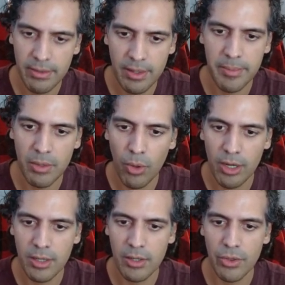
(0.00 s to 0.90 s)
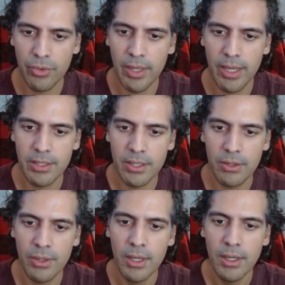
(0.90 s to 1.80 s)
Let me walk you through that.
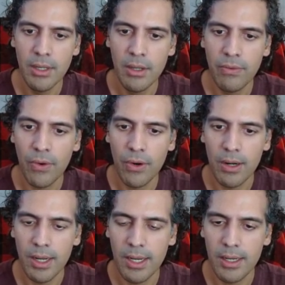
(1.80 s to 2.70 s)
So for